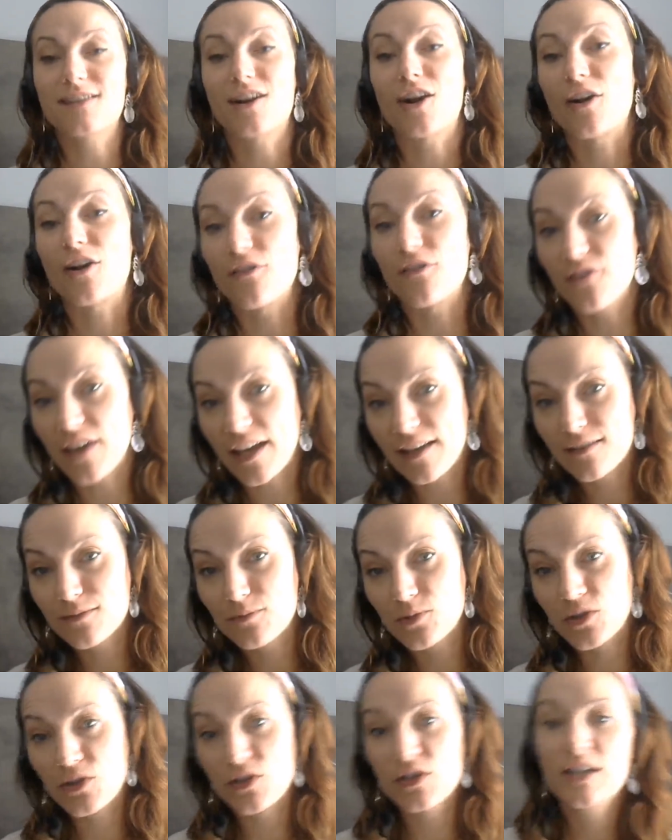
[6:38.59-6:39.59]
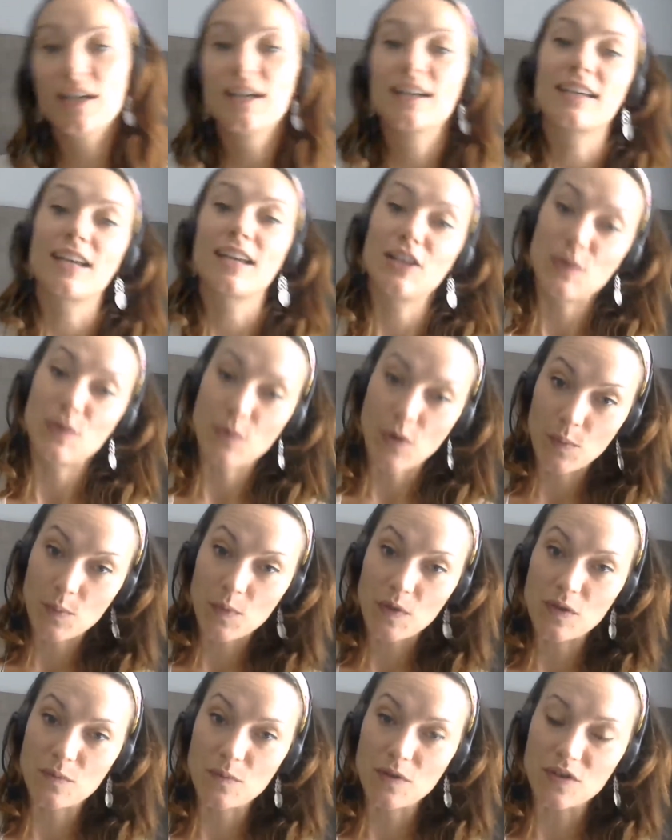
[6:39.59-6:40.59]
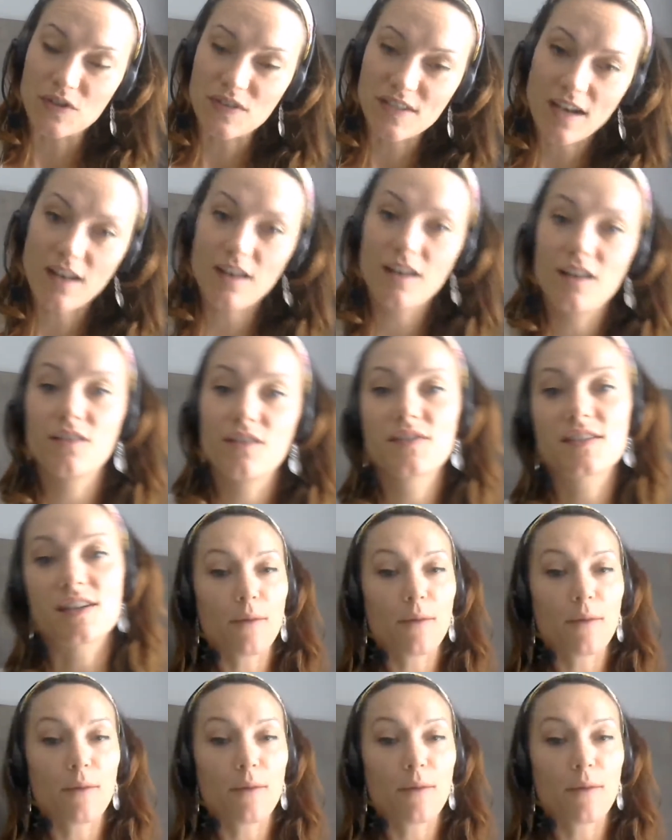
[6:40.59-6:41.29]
are available? Can you open them yourselves?